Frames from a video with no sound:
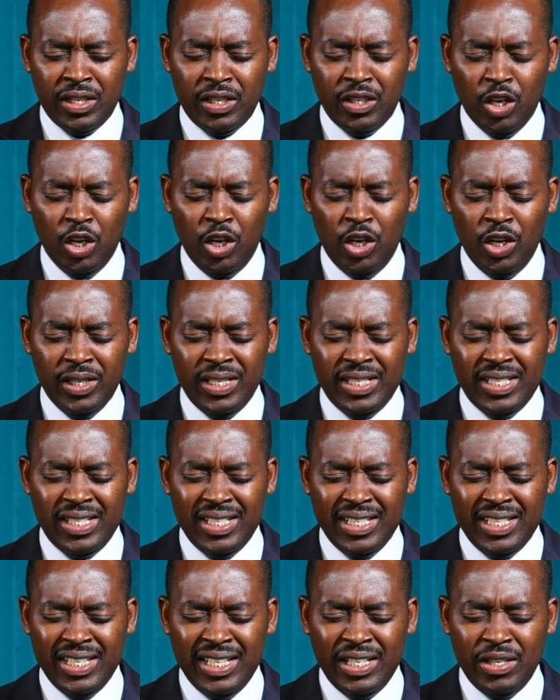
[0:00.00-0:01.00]
Lord,
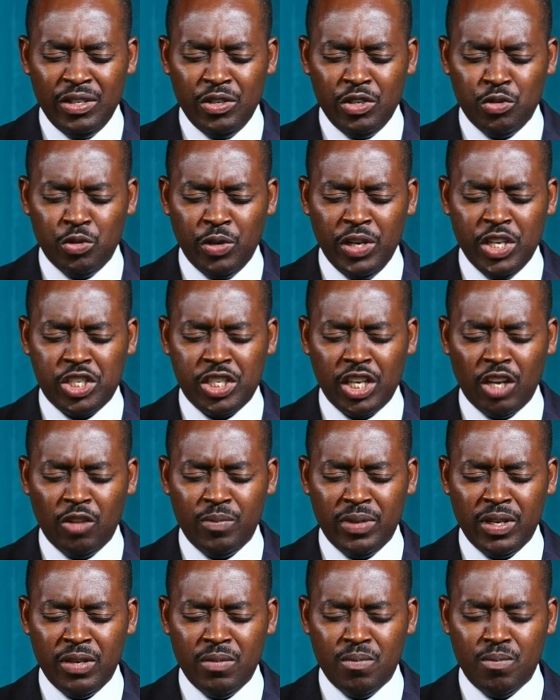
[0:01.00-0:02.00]
we shall
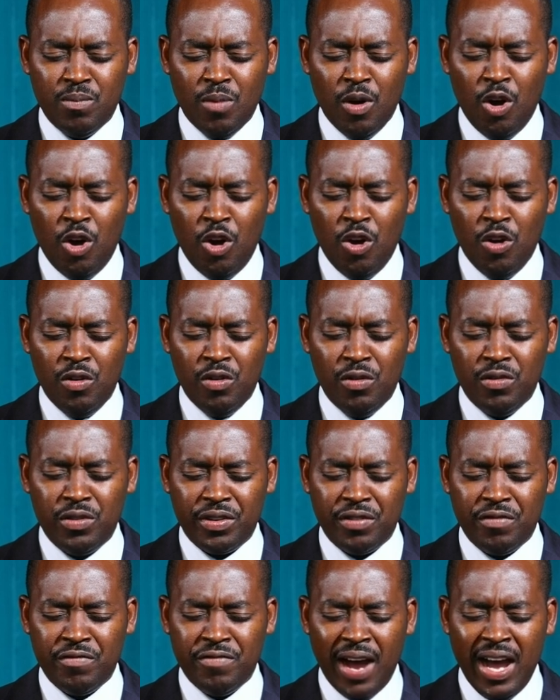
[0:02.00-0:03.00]
be more
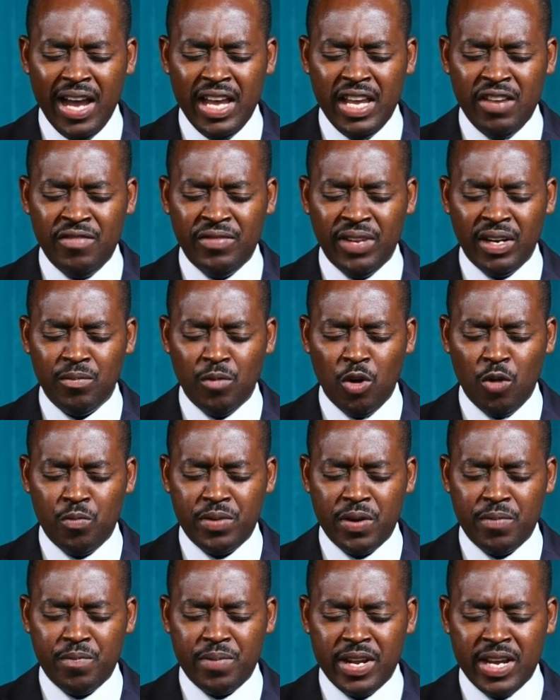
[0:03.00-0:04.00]
revived and more
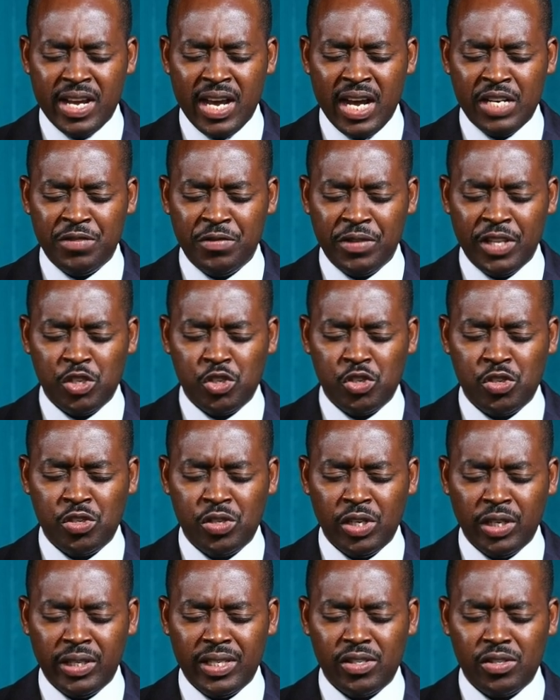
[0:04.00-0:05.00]
prepared for the
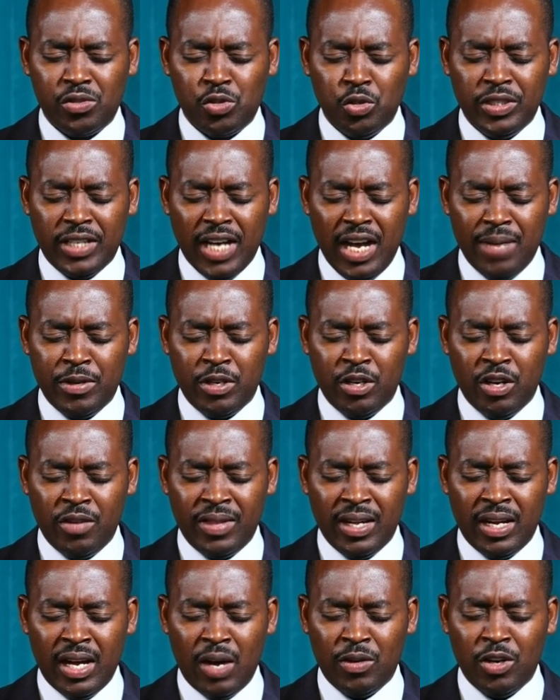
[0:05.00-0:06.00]
soon coming
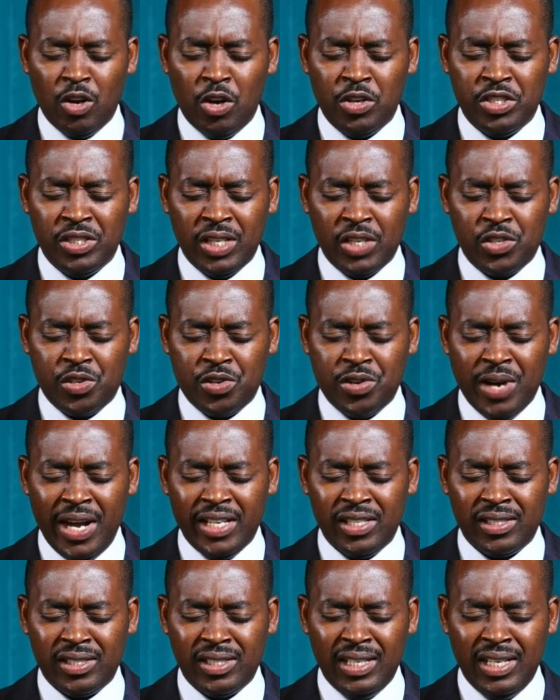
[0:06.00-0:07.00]
of our Lord Jesus
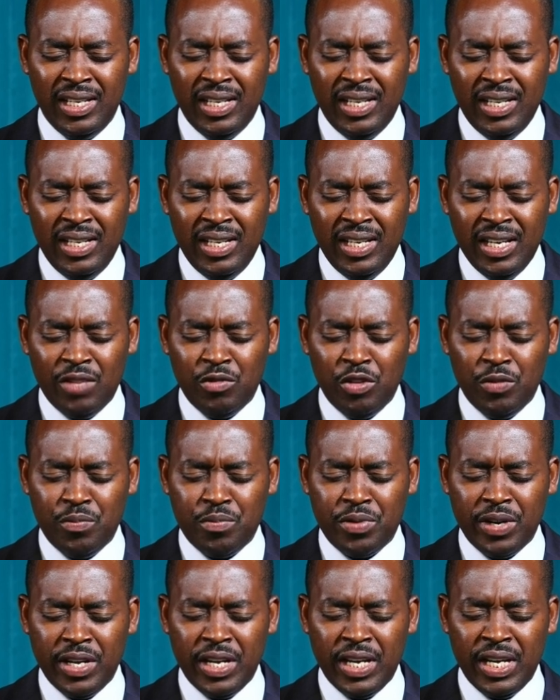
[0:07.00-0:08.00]
Christ. And we
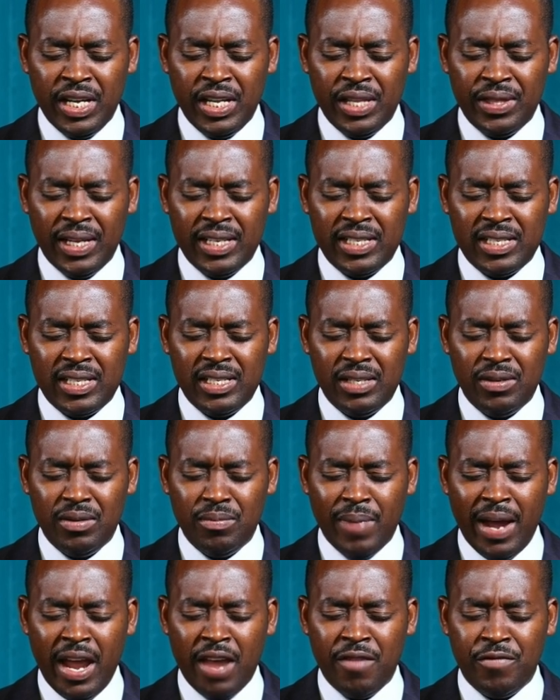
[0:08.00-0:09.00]
pray that
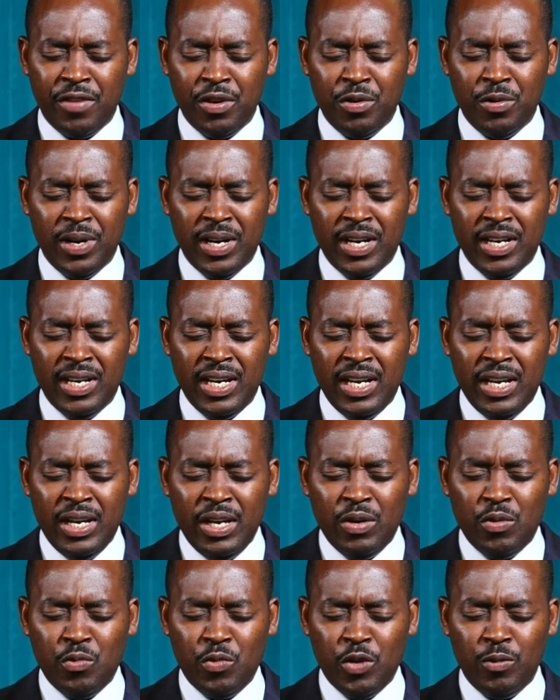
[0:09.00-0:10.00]
my viewer
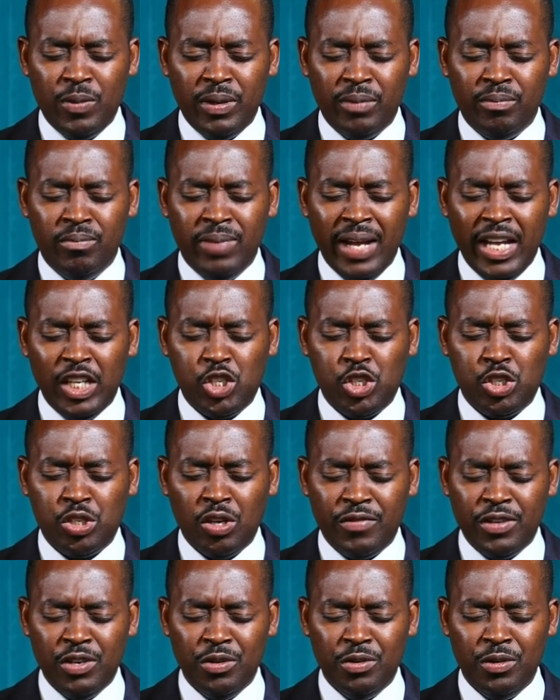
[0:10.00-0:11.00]
will be blessed
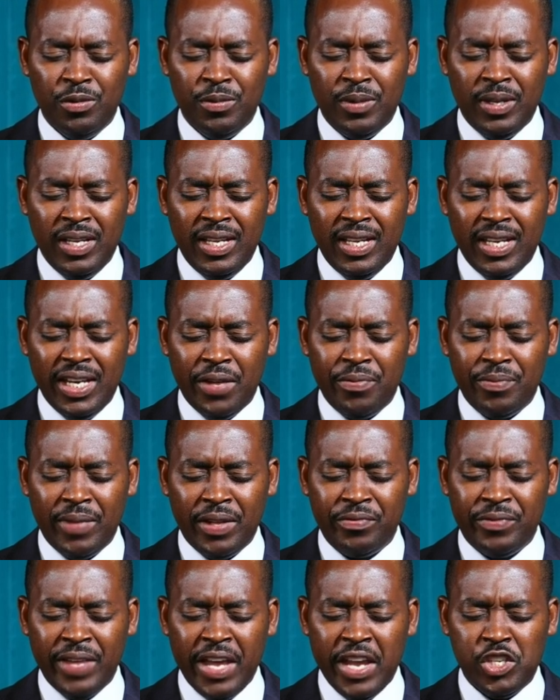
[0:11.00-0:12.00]
of you, and
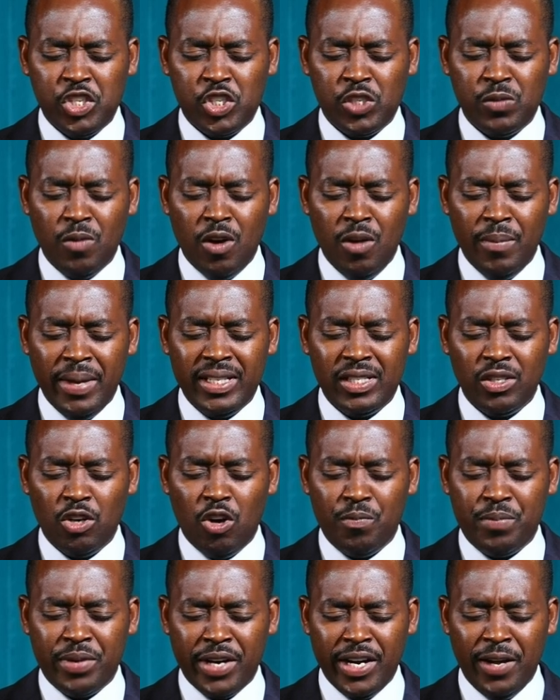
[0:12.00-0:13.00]
that this moment
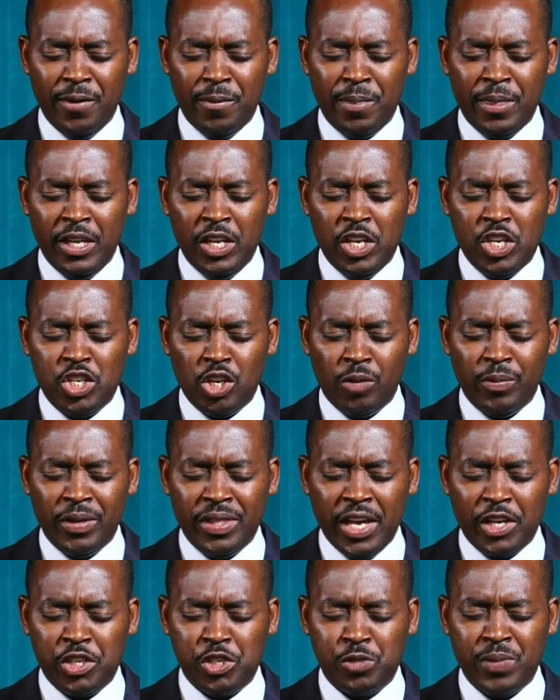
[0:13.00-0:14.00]
of prayer shall
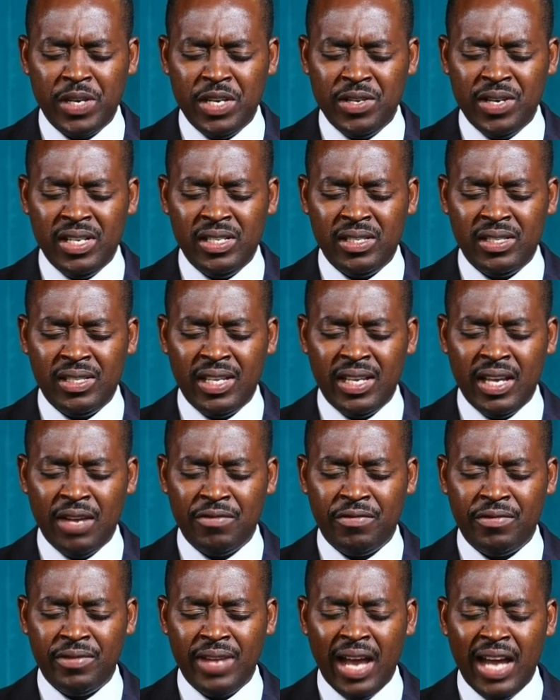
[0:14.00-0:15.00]
be the experience they
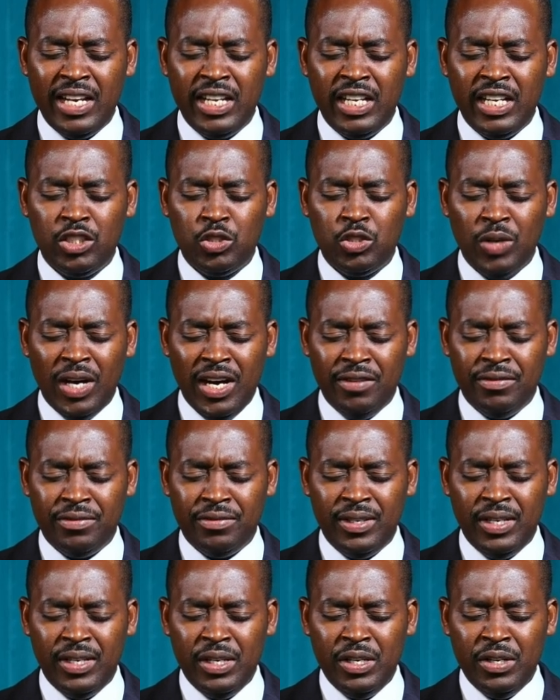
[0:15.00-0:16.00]
are yearning to
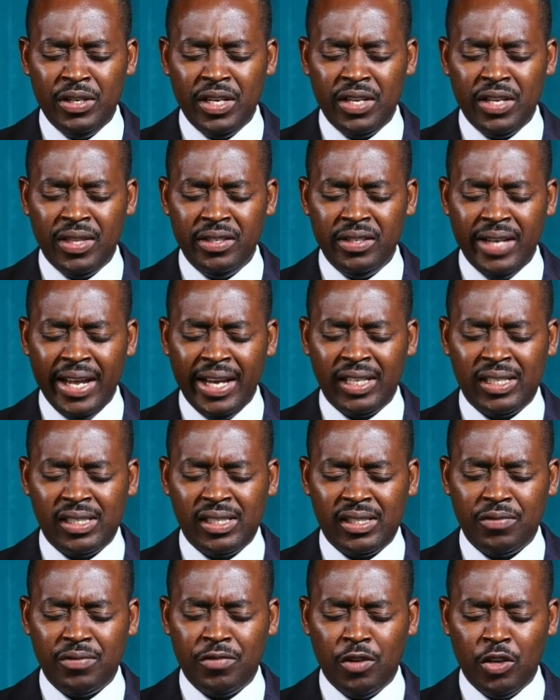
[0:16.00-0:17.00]
have in the
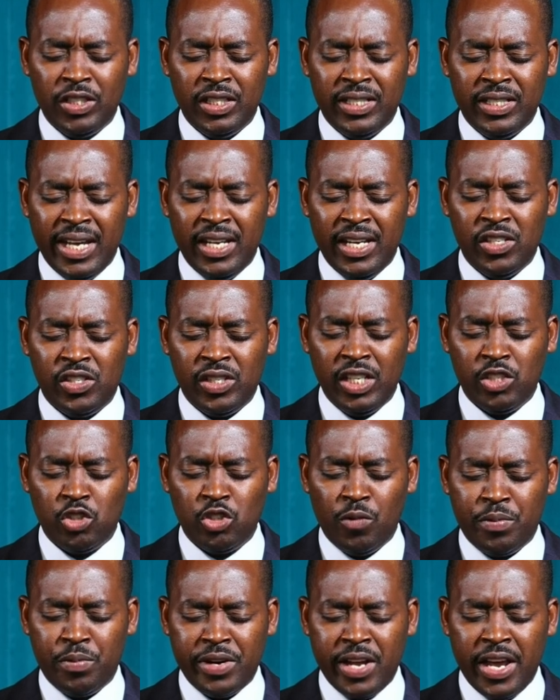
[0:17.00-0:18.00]
next 40 days is
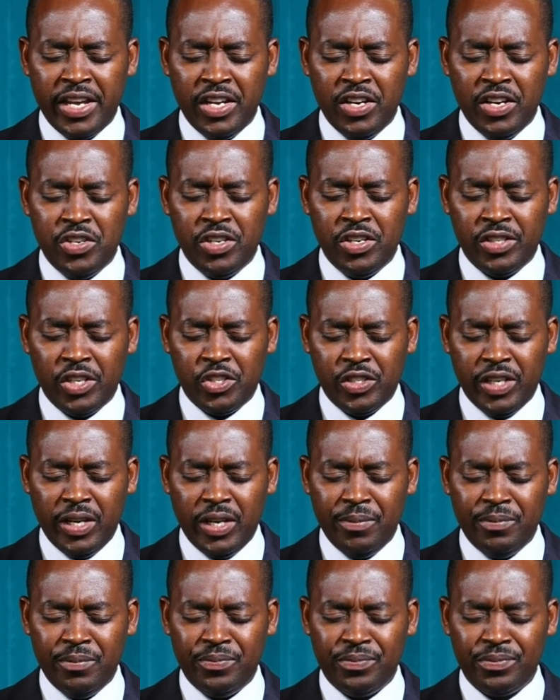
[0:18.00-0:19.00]
our prayer in Jesus'
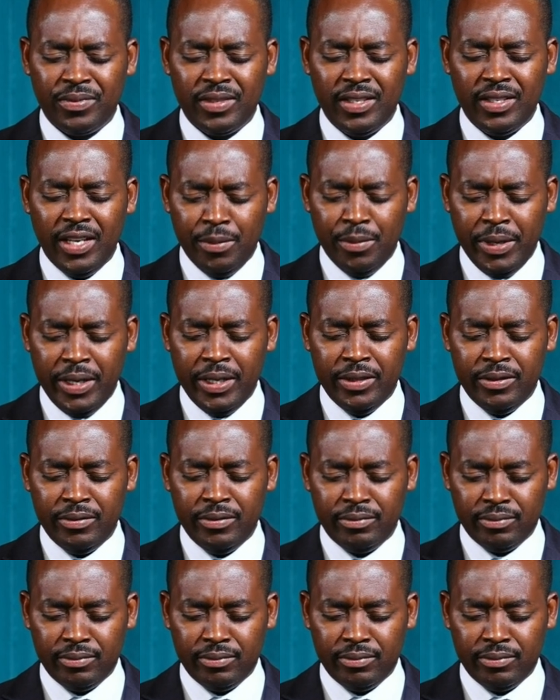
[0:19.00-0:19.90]
name. Amen.